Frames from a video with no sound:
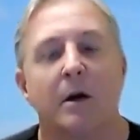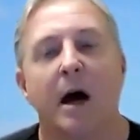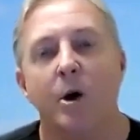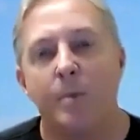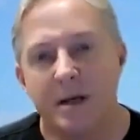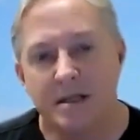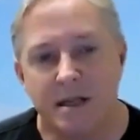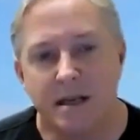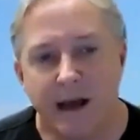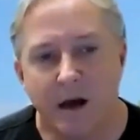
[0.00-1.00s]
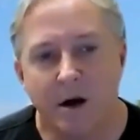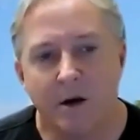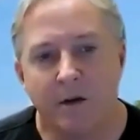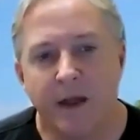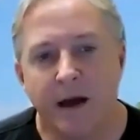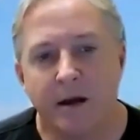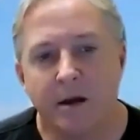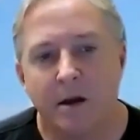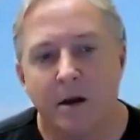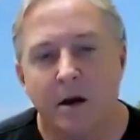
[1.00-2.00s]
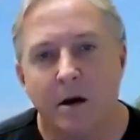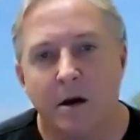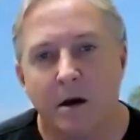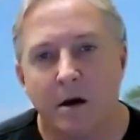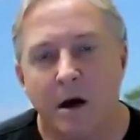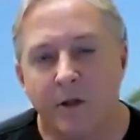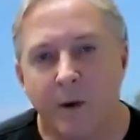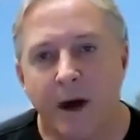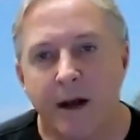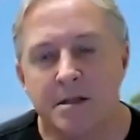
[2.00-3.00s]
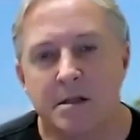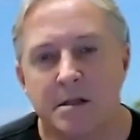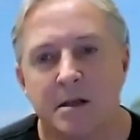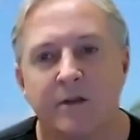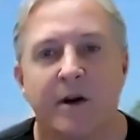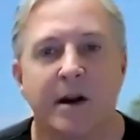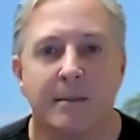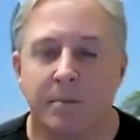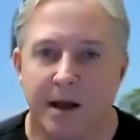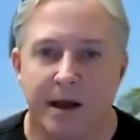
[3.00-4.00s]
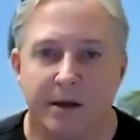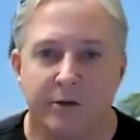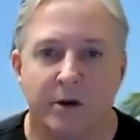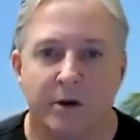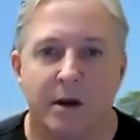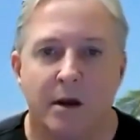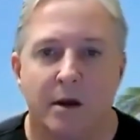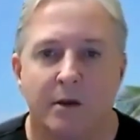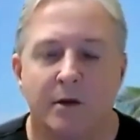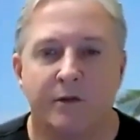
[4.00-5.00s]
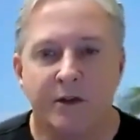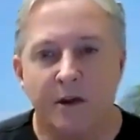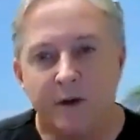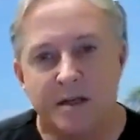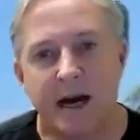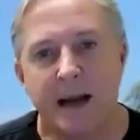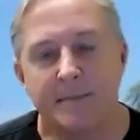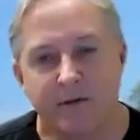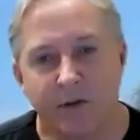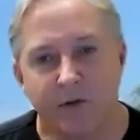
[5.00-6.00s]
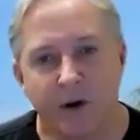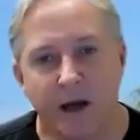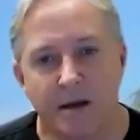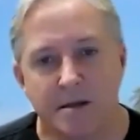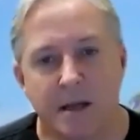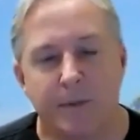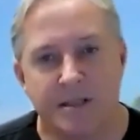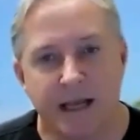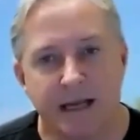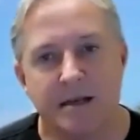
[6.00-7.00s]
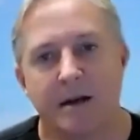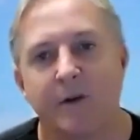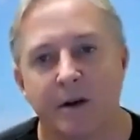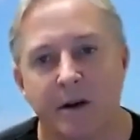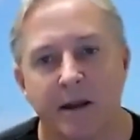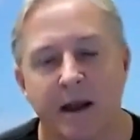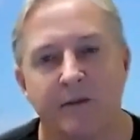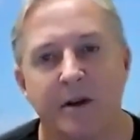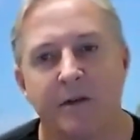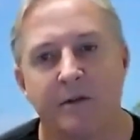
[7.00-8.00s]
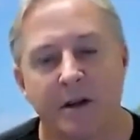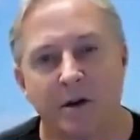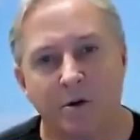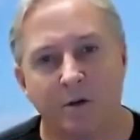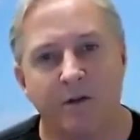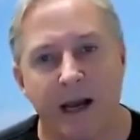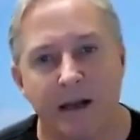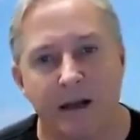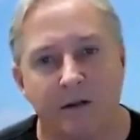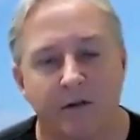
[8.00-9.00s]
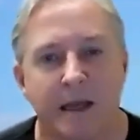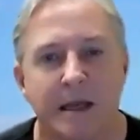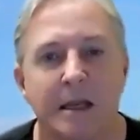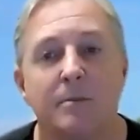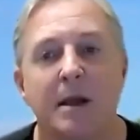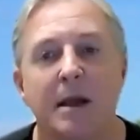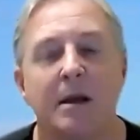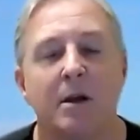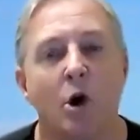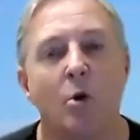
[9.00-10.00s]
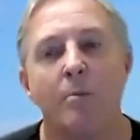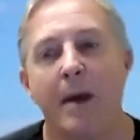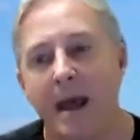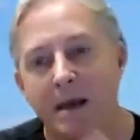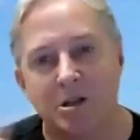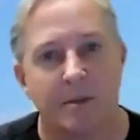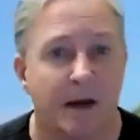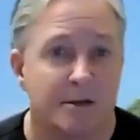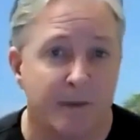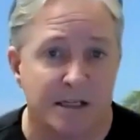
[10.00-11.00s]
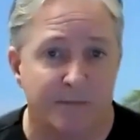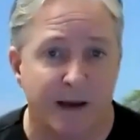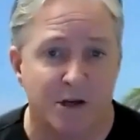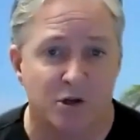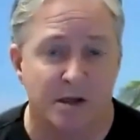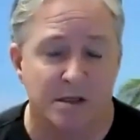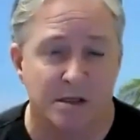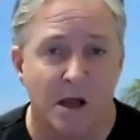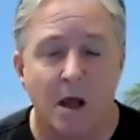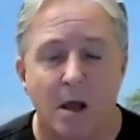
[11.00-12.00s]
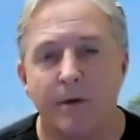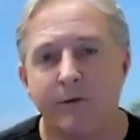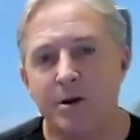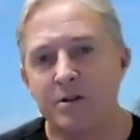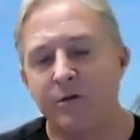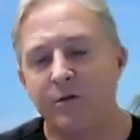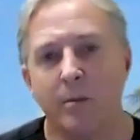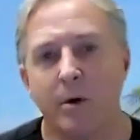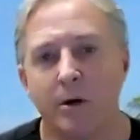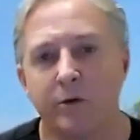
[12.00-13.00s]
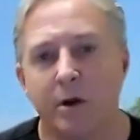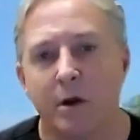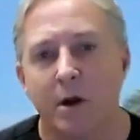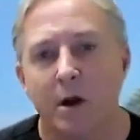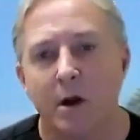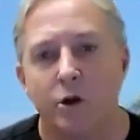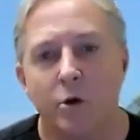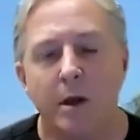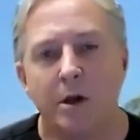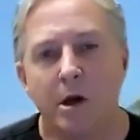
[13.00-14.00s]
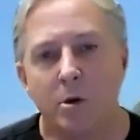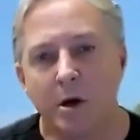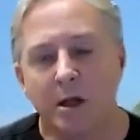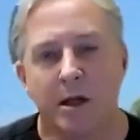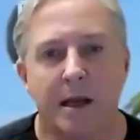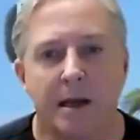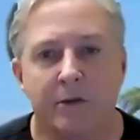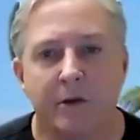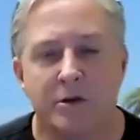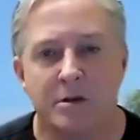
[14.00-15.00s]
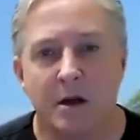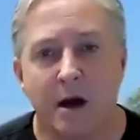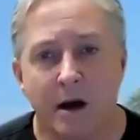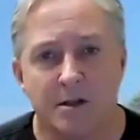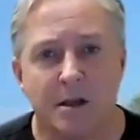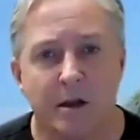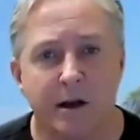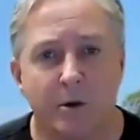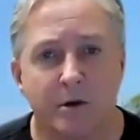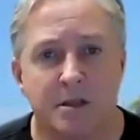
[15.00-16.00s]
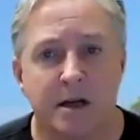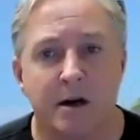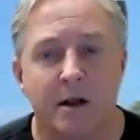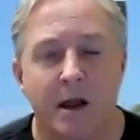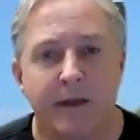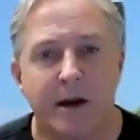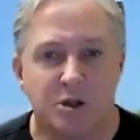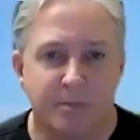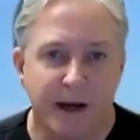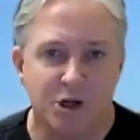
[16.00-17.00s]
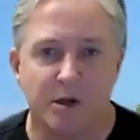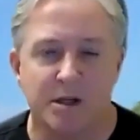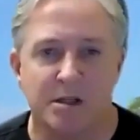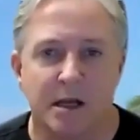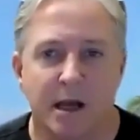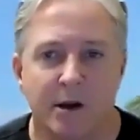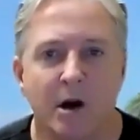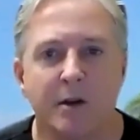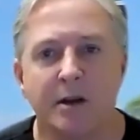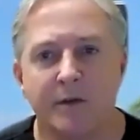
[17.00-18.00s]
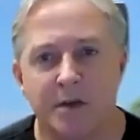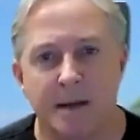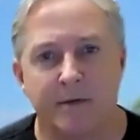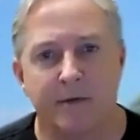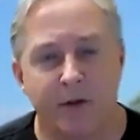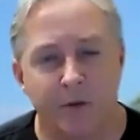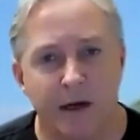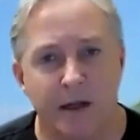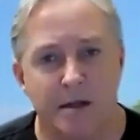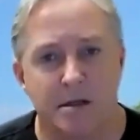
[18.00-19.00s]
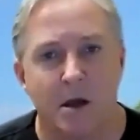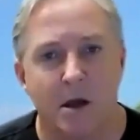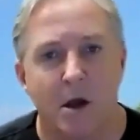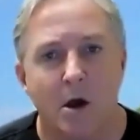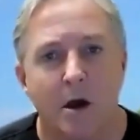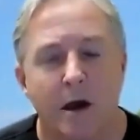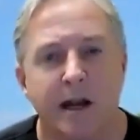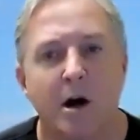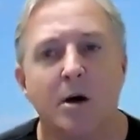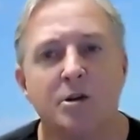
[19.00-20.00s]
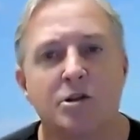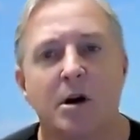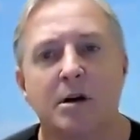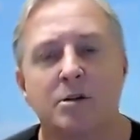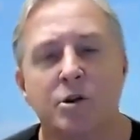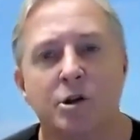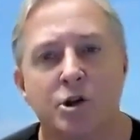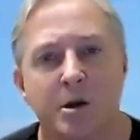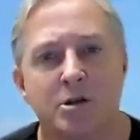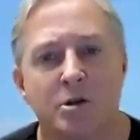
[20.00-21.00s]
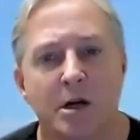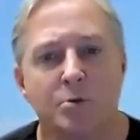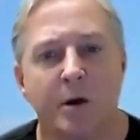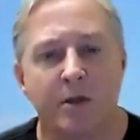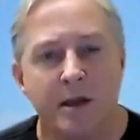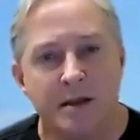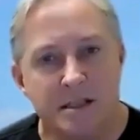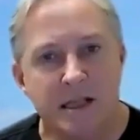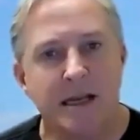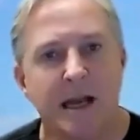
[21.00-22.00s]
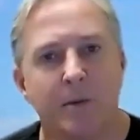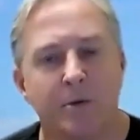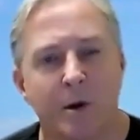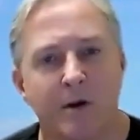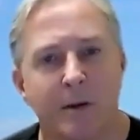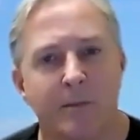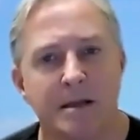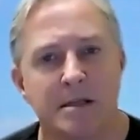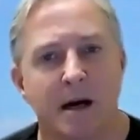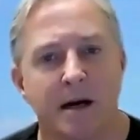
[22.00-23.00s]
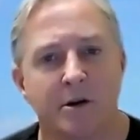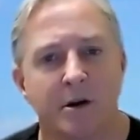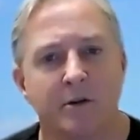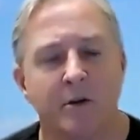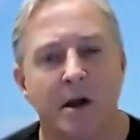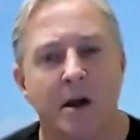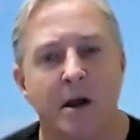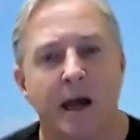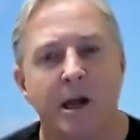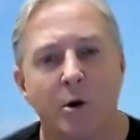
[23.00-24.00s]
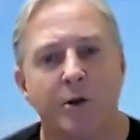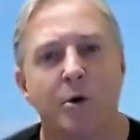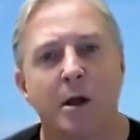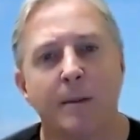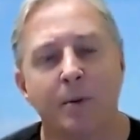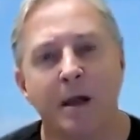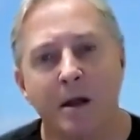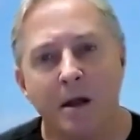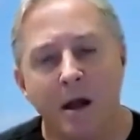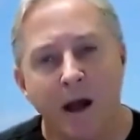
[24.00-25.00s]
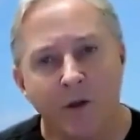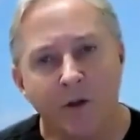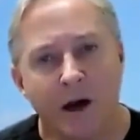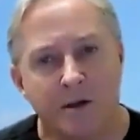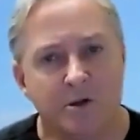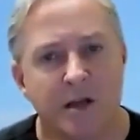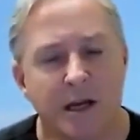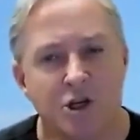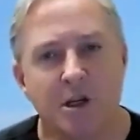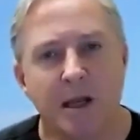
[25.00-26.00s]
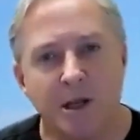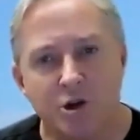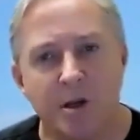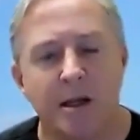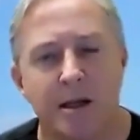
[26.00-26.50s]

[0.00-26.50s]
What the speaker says: I hope you can see now that arthritis is very complex. There's different types of arthritis. They present differently. They have different clinical findings. They need to be co-managed sometimes by specialists. But first and foremost, you need to go to a clinic such as ours at Kalani Total Center that are specialists in all the different types of arthritis. And it all starts, your journey starts with sitting down with one of our best doctors and going through a complete health consultation, injury